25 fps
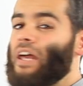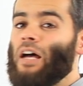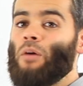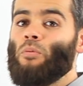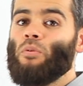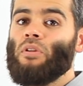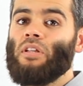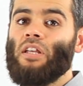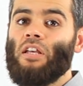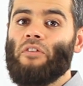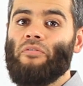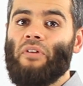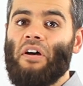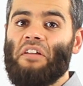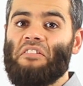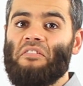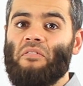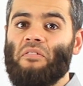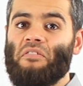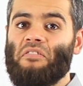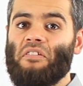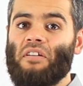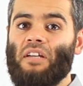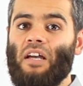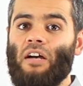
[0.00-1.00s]
That will give us
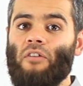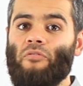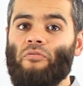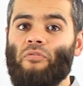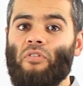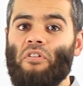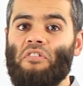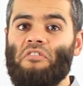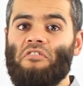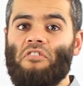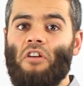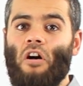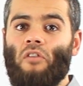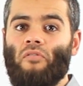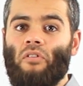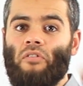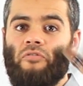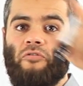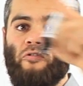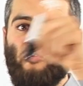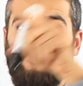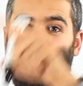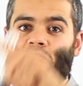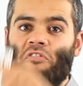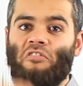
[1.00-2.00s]
the circumference of a
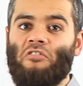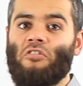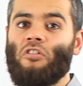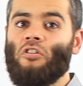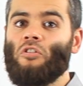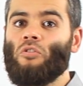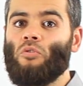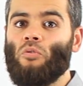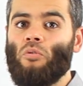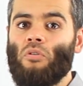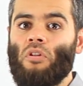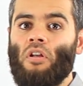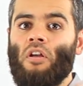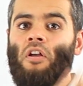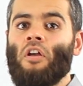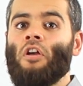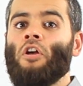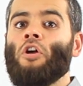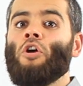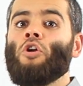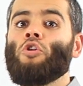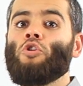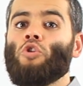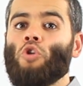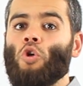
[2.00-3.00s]
full circle.
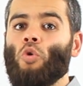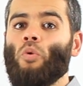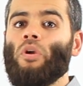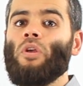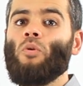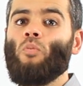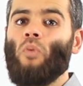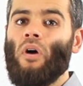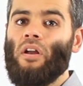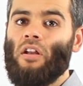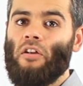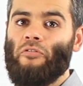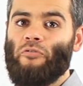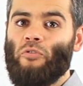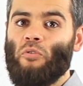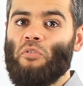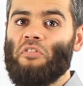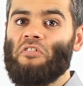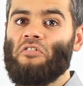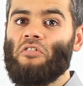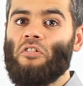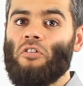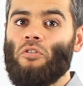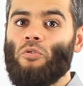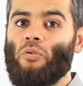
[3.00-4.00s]
Do we want a full
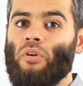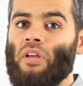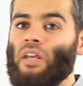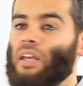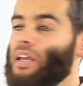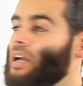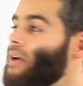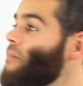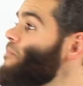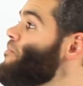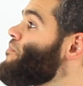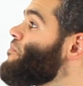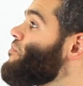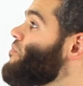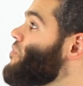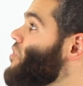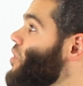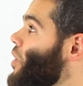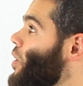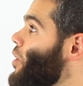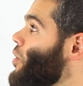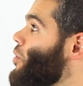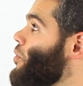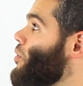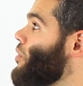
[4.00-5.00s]
circle here?
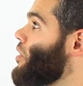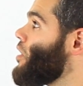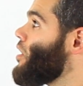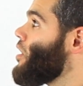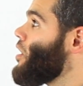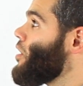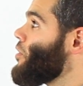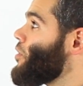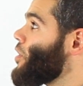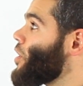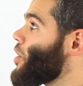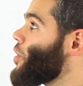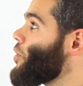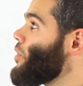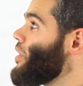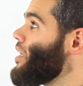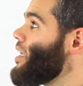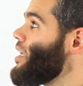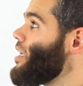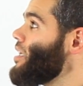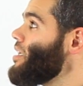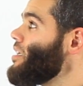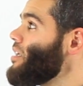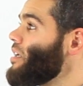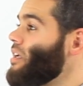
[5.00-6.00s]
No. The
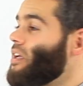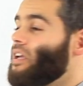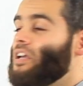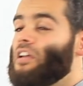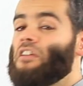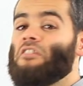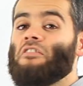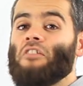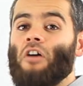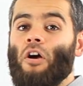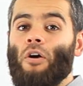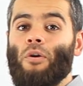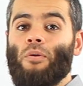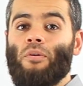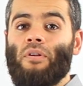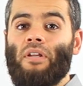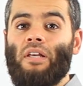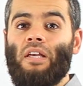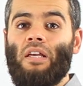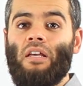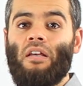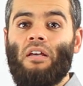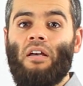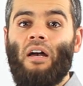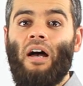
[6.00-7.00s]
green is
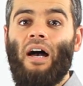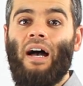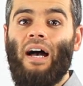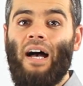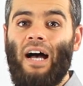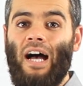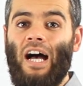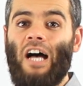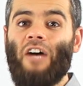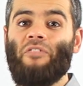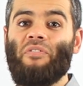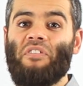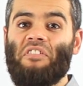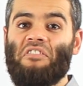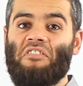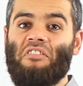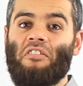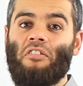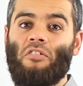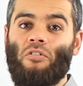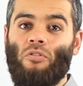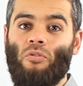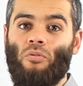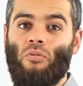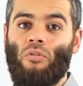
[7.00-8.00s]
only half a
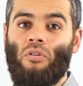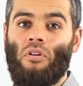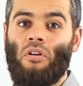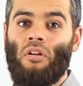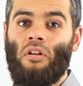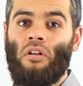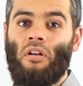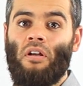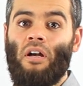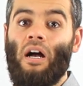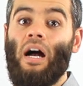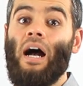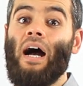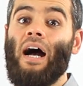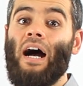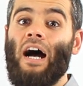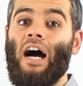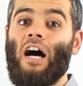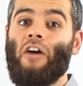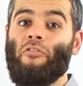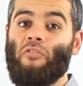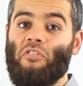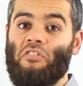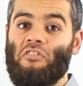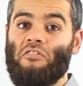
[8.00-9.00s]
circle.
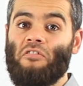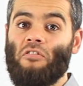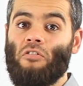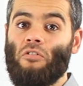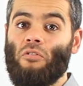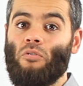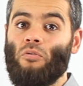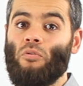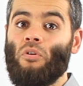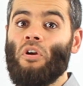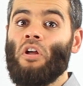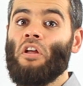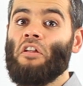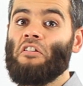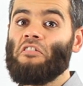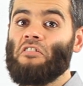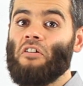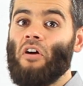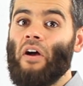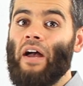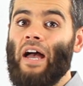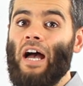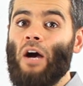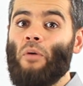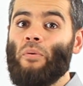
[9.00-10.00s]
Half a circle.
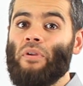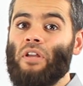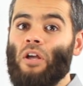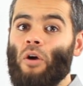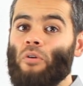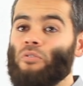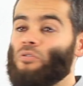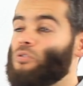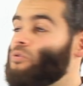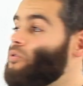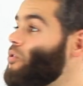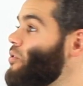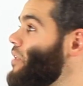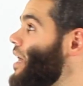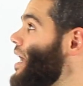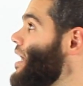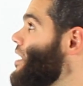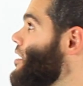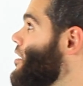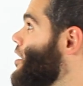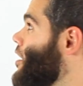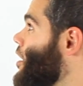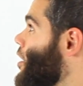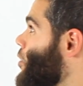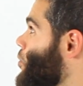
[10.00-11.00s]
So how are we going to do
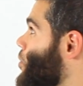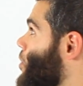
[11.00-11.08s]
that?